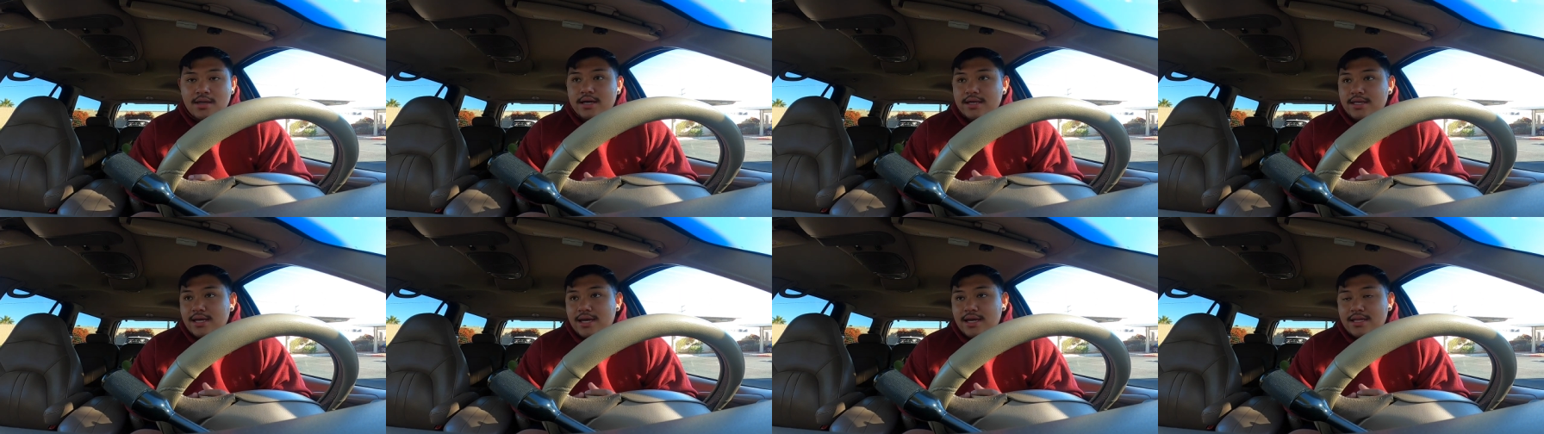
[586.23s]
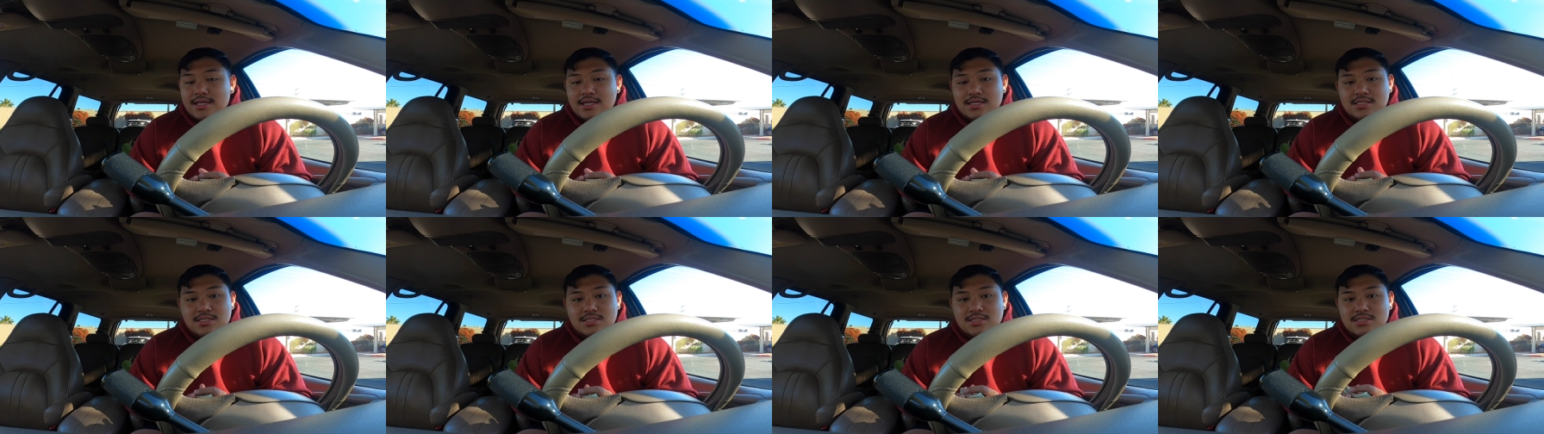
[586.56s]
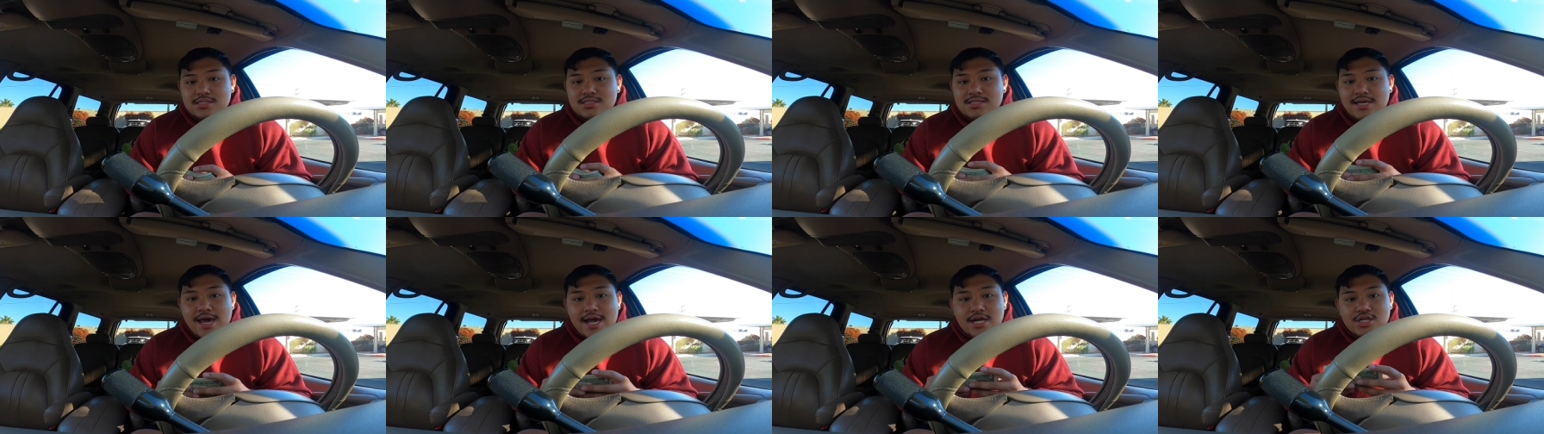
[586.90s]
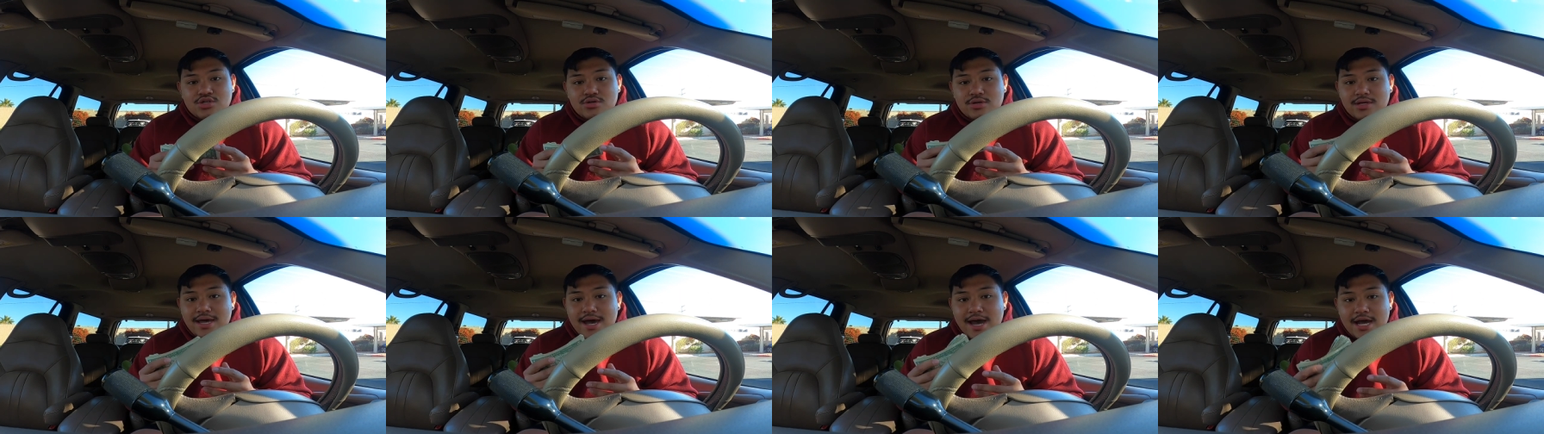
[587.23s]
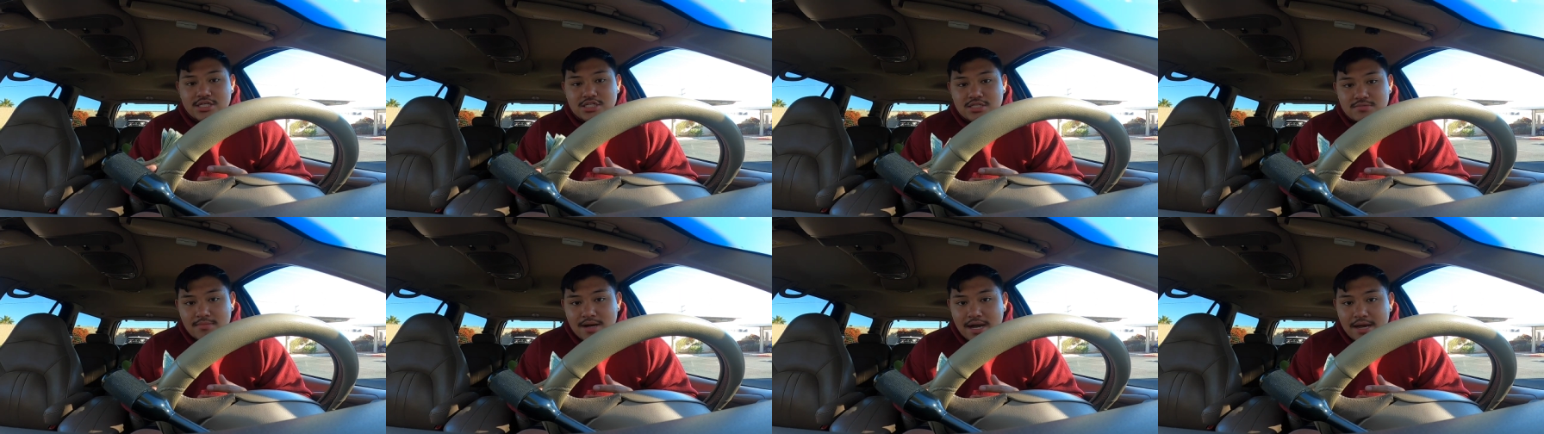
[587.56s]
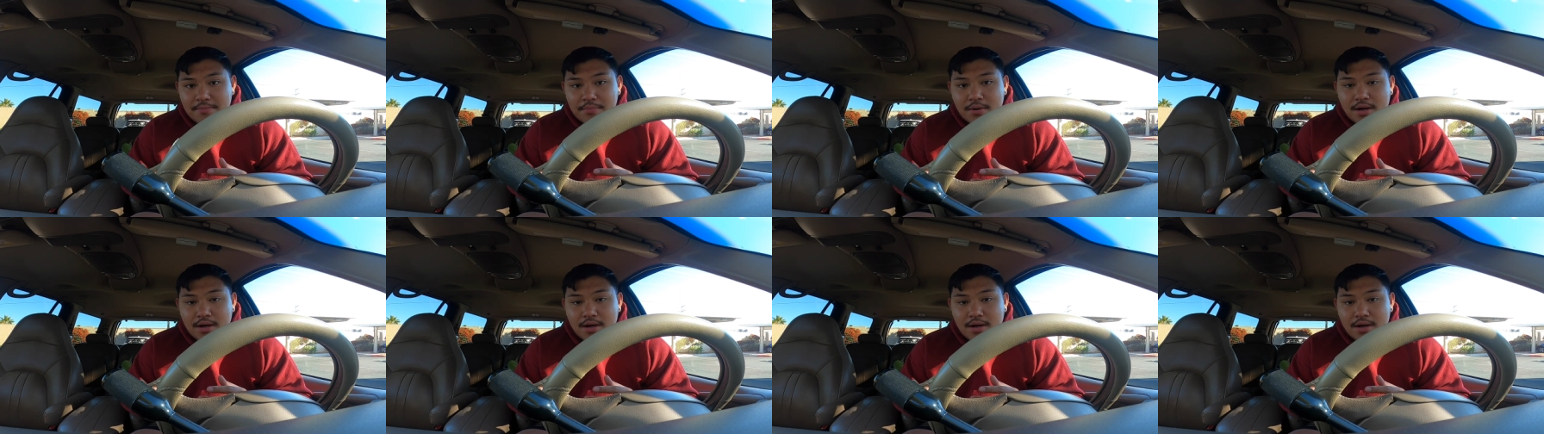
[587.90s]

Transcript: Again, this is just extra cash in my